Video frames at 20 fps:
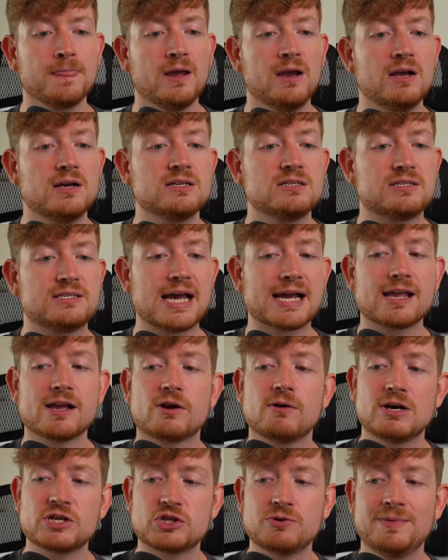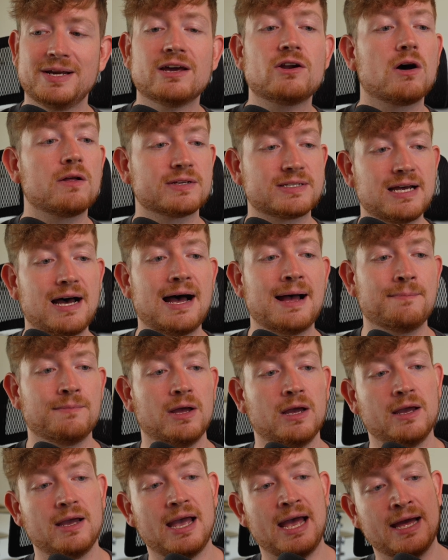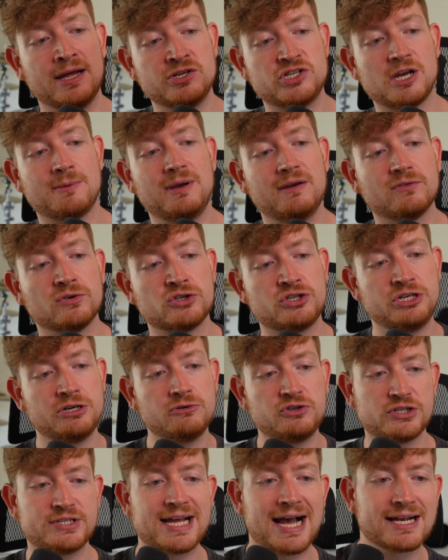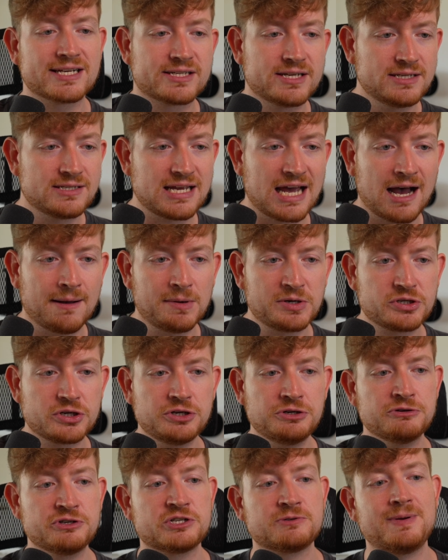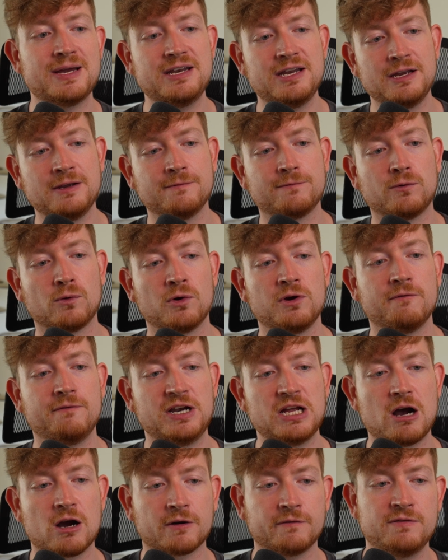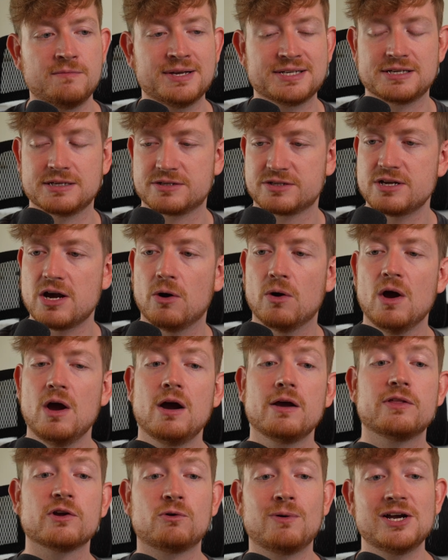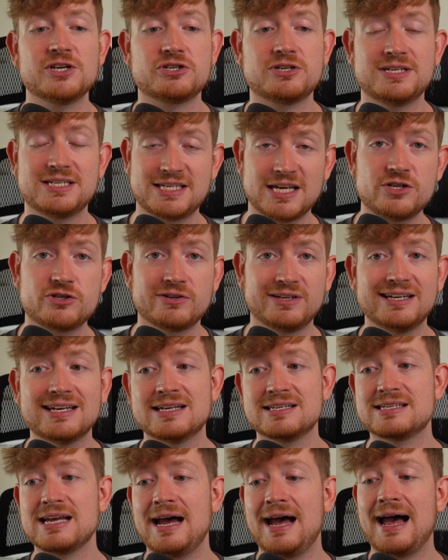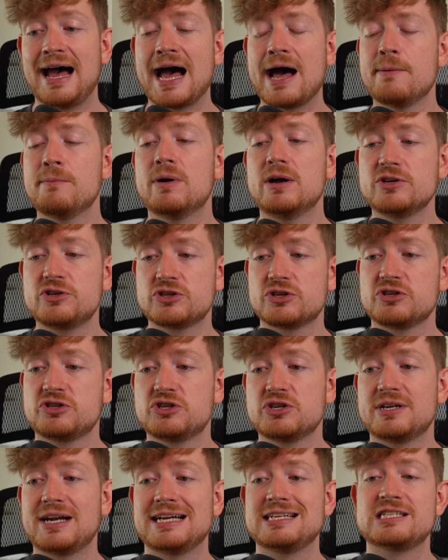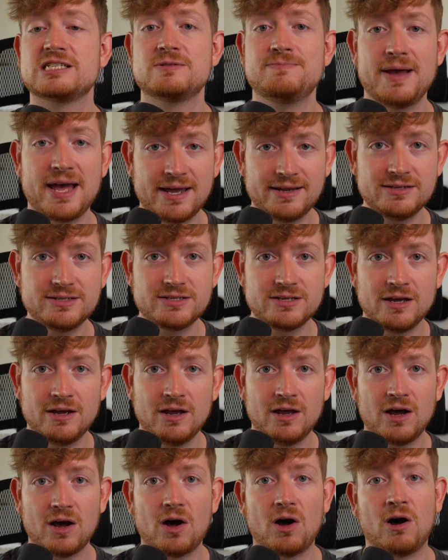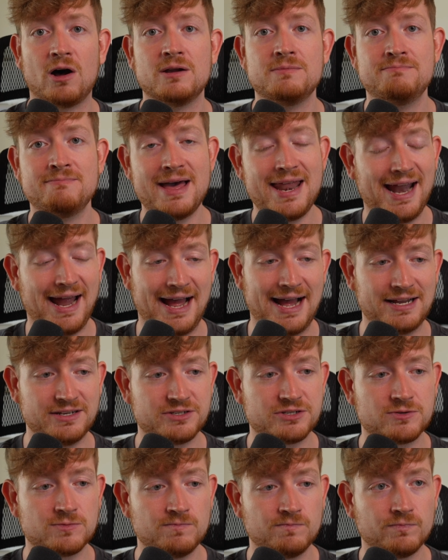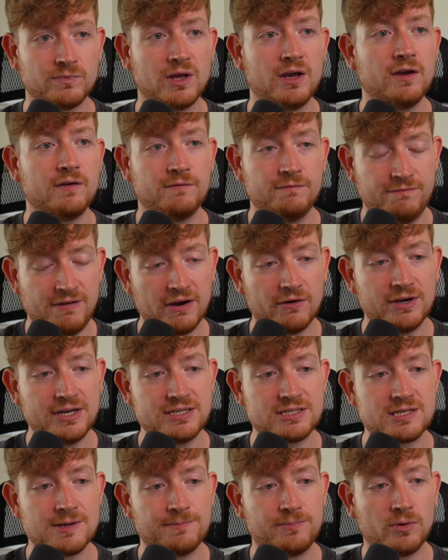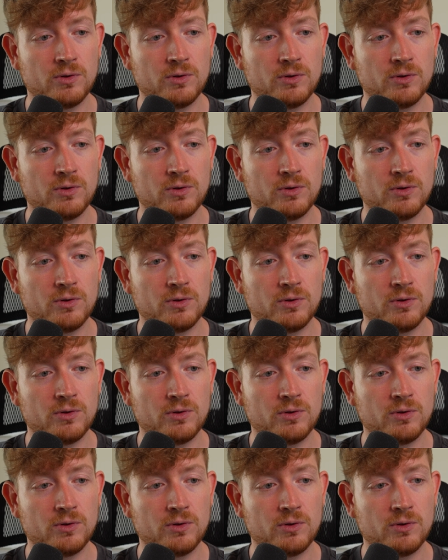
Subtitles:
second question we get all the time, and Jay Beavers, you just asked this: how much are you spending for your videography business? So the question essentially is, how much should I spend on meta ads? Very simple